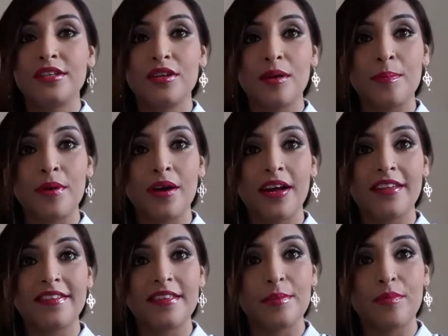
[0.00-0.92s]
to
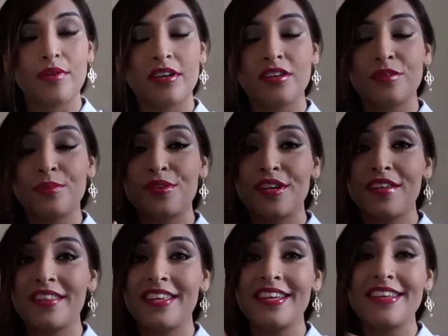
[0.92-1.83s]
apply the products which
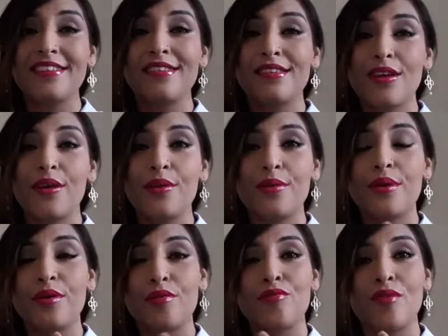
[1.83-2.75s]
I think is so
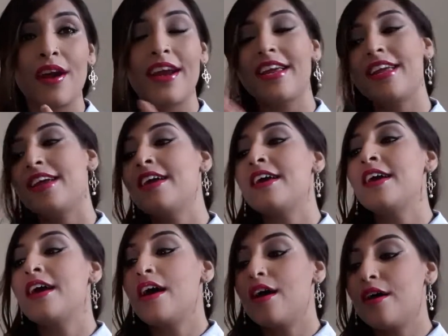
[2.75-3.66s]
great
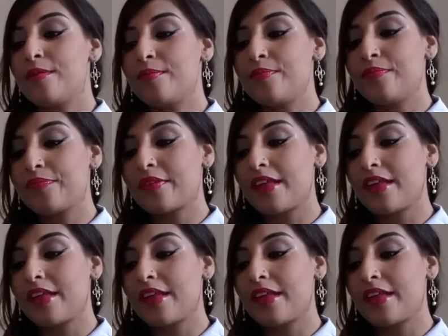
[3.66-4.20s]
um,